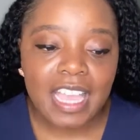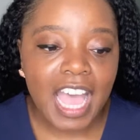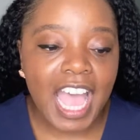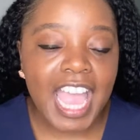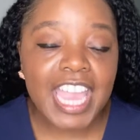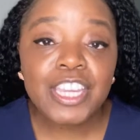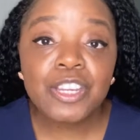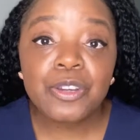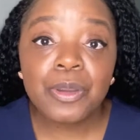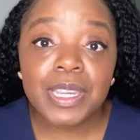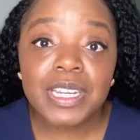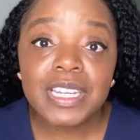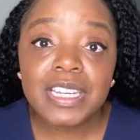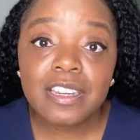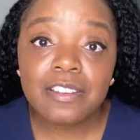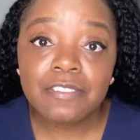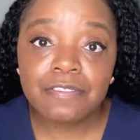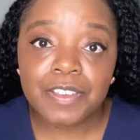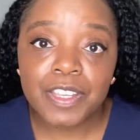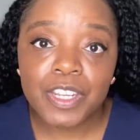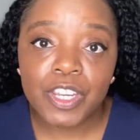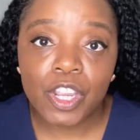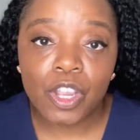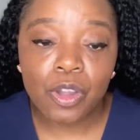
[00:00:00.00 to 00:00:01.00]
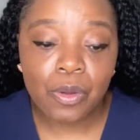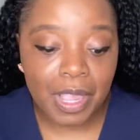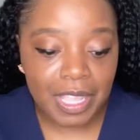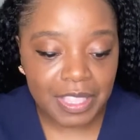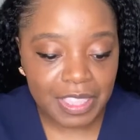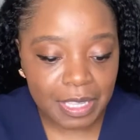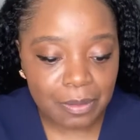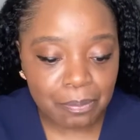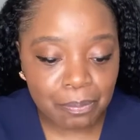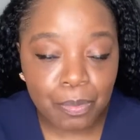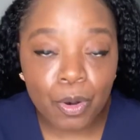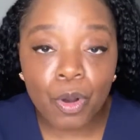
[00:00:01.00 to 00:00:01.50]
I created a video
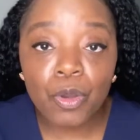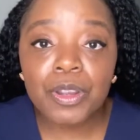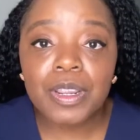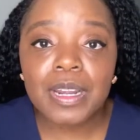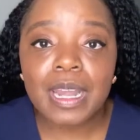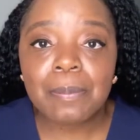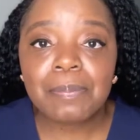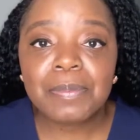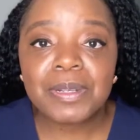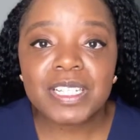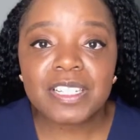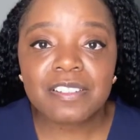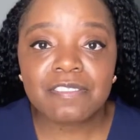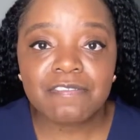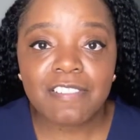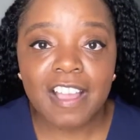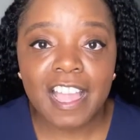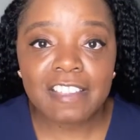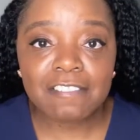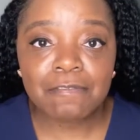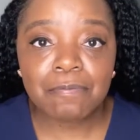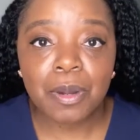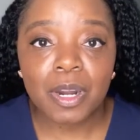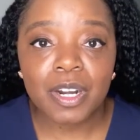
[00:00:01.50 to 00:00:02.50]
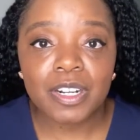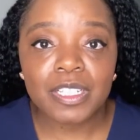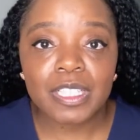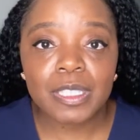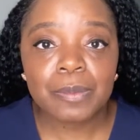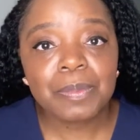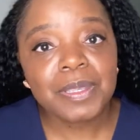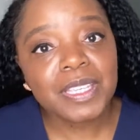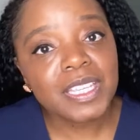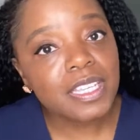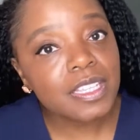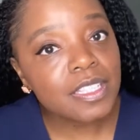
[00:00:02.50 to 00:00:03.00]
and then broke it up into five
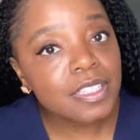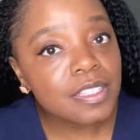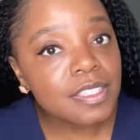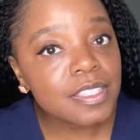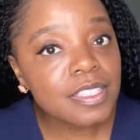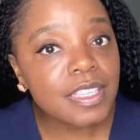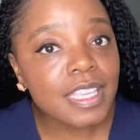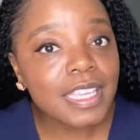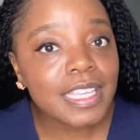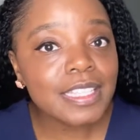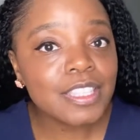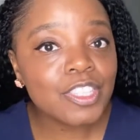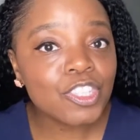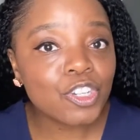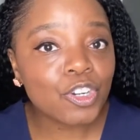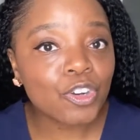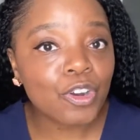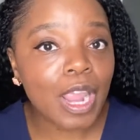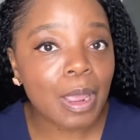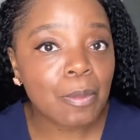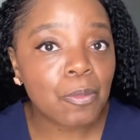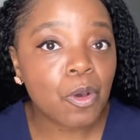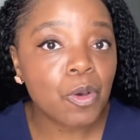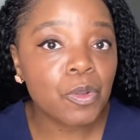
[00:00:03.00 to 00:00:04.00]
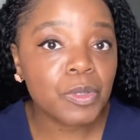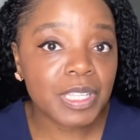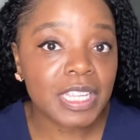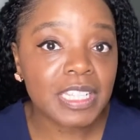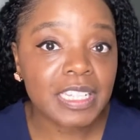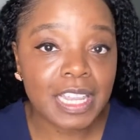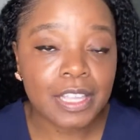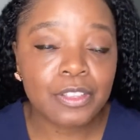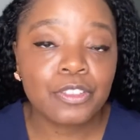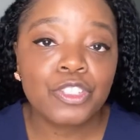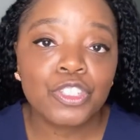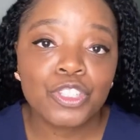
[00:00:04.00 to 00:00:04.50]
parts because Instagram only
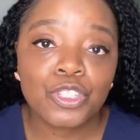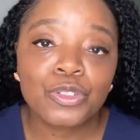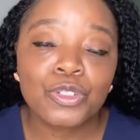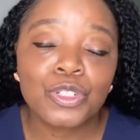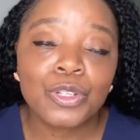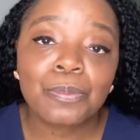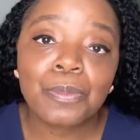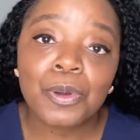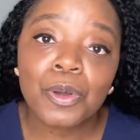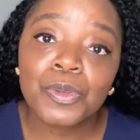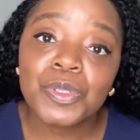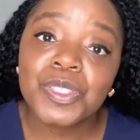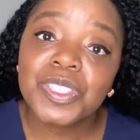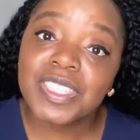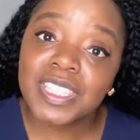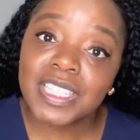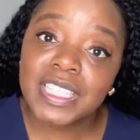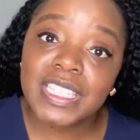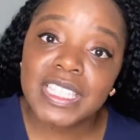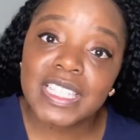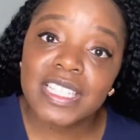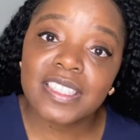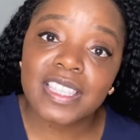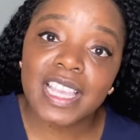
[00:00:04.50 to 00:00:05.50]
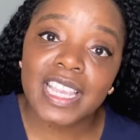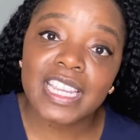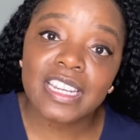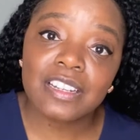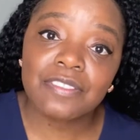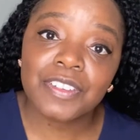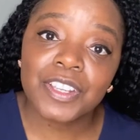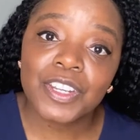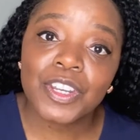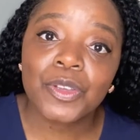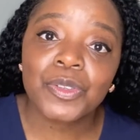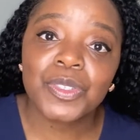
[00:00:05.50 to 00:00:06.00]
allows you to post 60
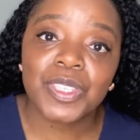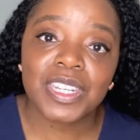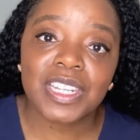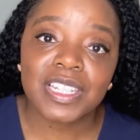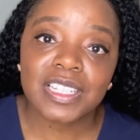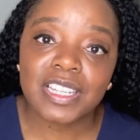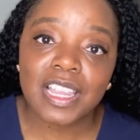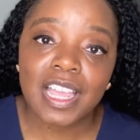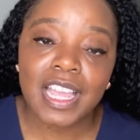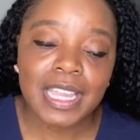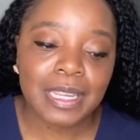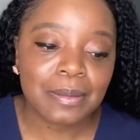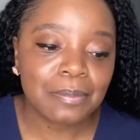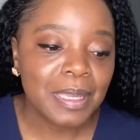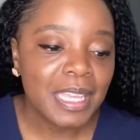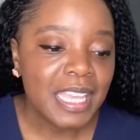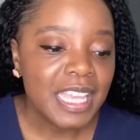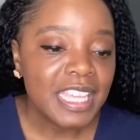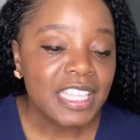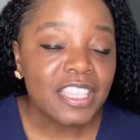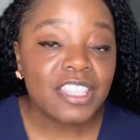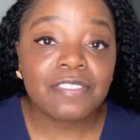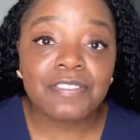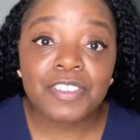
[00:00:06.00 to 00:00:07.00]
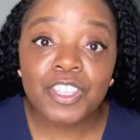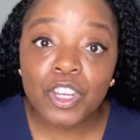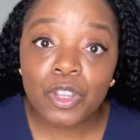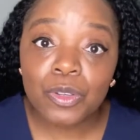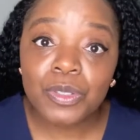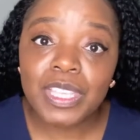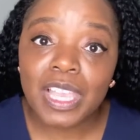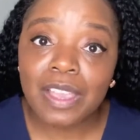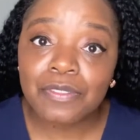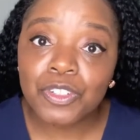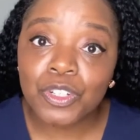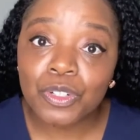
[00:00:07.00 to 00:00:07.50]
second videos at a time. The
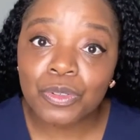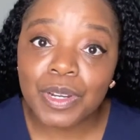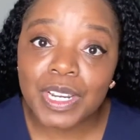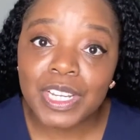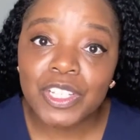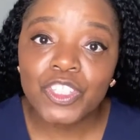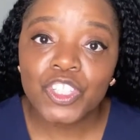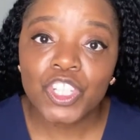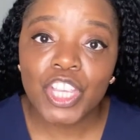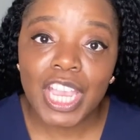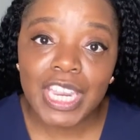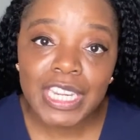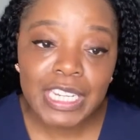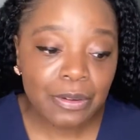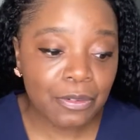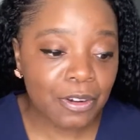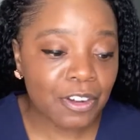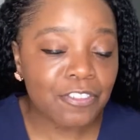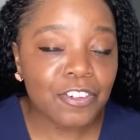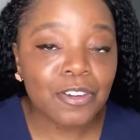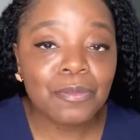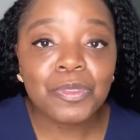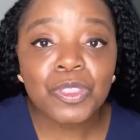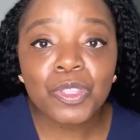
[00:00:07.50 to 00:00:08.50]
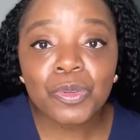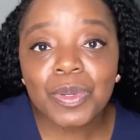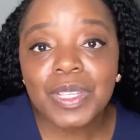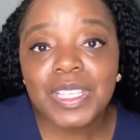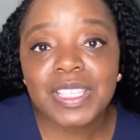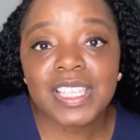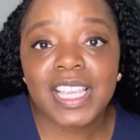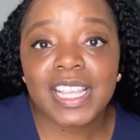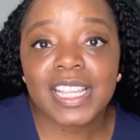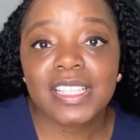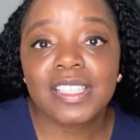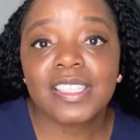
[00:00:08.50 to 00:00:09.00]
videos have to range anywhere from 3
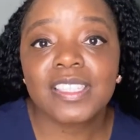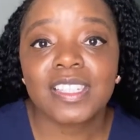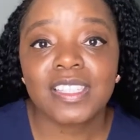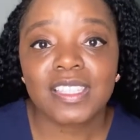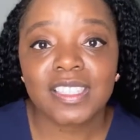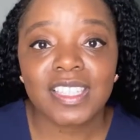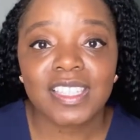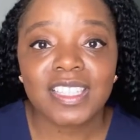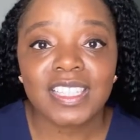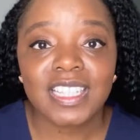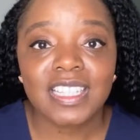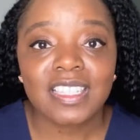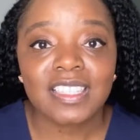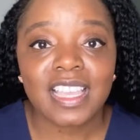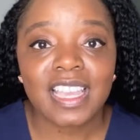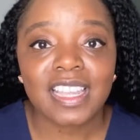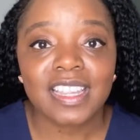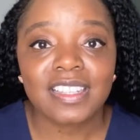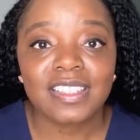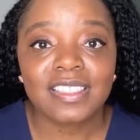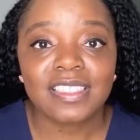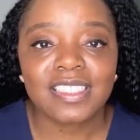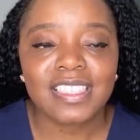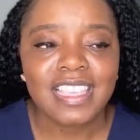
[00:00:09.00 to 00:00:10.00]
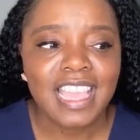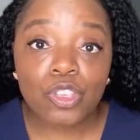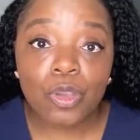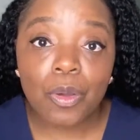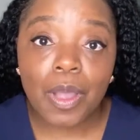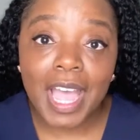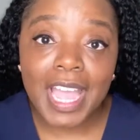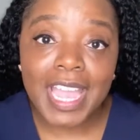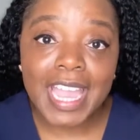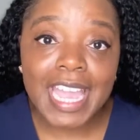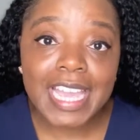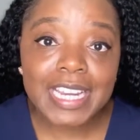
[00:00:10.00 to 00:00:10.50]
seconds to 60 seconds.
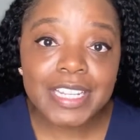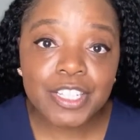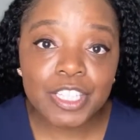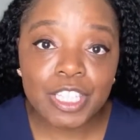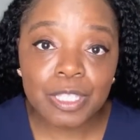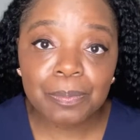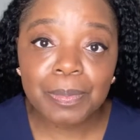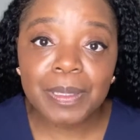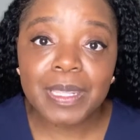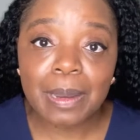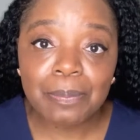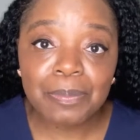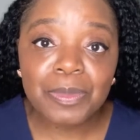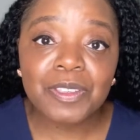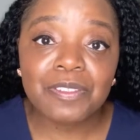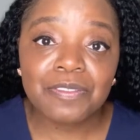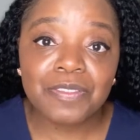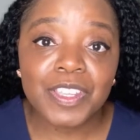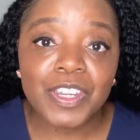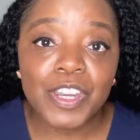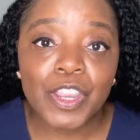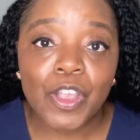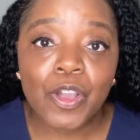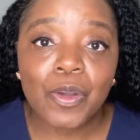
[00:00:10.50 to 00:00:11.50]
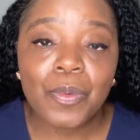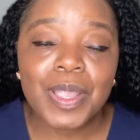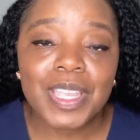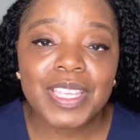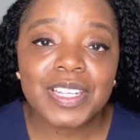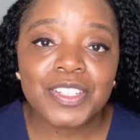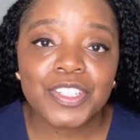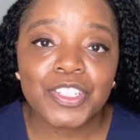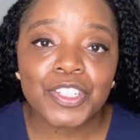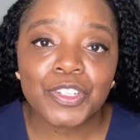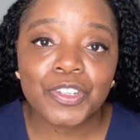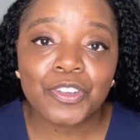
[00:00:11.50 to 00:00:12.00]
So I had to split up the video
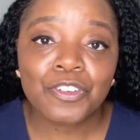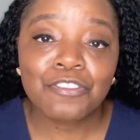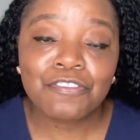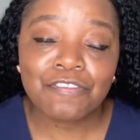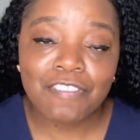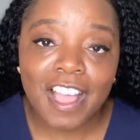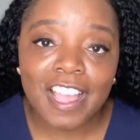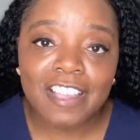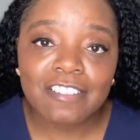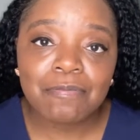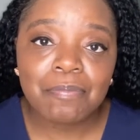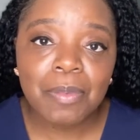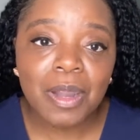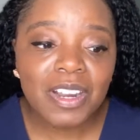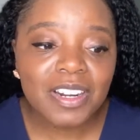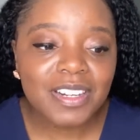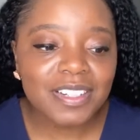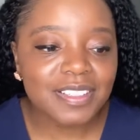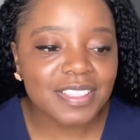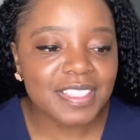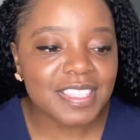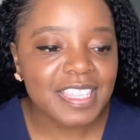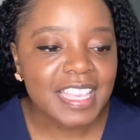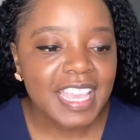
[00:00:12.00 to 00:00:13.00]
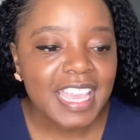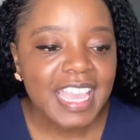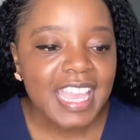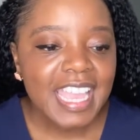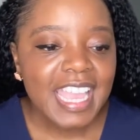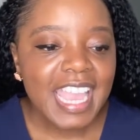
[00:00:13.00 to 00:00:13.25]
into five parts.